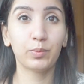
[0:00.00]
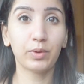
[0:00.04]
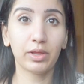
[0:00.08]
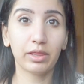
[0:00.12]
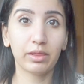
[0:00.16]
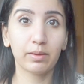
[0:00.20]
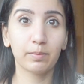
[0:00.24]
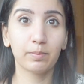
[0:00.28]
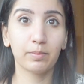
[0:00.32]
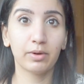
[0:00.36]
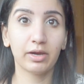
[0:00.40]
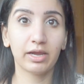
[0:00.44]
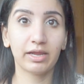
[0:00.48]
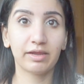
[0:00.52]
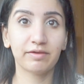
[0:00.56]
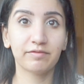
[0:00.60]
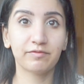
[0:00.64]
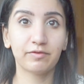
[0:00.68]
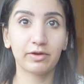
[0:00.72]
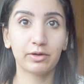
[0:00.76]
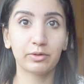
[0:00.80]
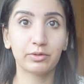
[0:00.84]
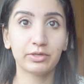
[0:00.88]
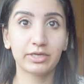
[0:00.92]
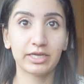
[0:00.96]
with my
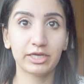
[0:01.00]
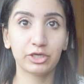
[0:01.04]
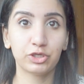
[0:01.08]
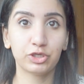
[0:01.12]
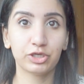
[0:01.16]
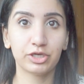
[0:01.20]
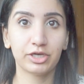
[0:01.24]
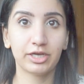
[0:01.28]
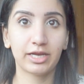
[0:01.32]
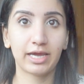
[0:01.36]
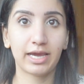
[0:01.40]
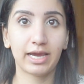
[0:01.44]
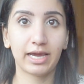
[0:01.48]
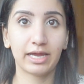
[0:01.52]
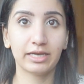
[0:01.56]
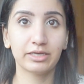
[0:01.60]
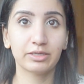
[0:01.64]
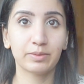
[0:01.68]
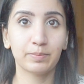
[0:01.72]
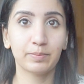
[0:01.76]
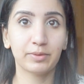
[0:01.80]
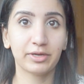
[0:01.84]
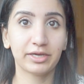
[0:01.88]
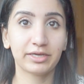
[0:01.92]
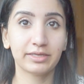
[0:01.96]
foundation
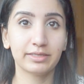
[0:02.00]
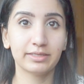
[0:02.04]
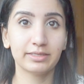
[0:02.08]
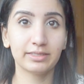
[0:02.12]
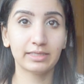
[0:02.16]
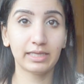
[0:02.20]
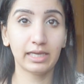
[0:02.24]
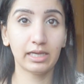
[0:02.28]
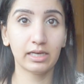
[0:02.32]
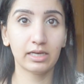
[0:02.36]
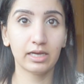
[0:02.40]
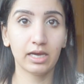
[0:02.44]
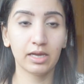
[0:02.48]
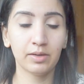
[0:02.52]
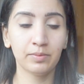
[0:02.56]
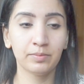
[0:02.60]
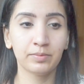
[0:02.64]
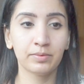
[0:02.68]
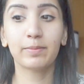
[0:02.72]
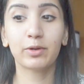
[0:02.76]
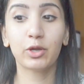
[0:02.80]
and my concealer.